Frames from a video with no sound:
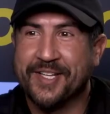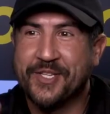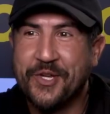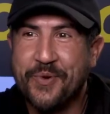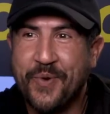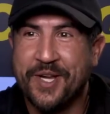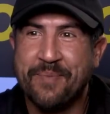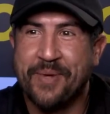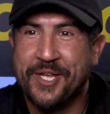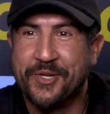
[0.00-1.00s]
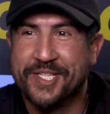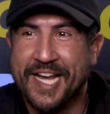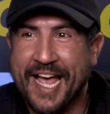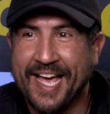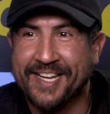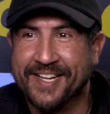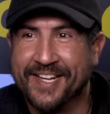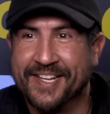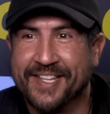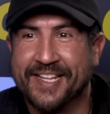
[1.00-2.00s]
So you wouldn't be using a
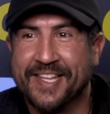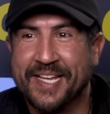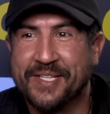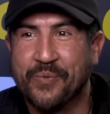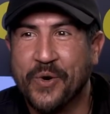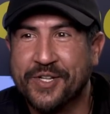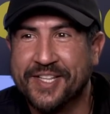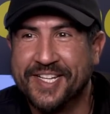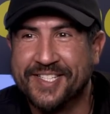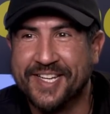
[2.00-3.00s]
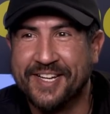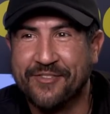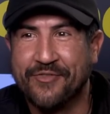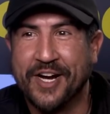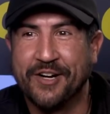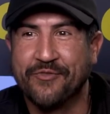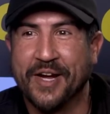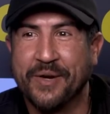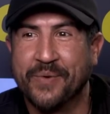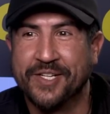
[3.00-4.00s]
handgun. That thing is worthless in a
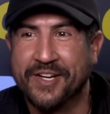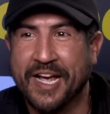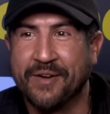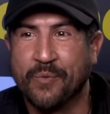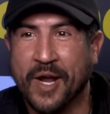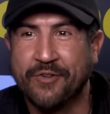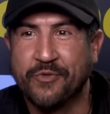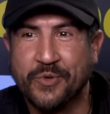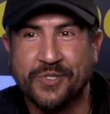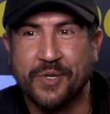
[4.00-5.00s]
firefight when you got rifles.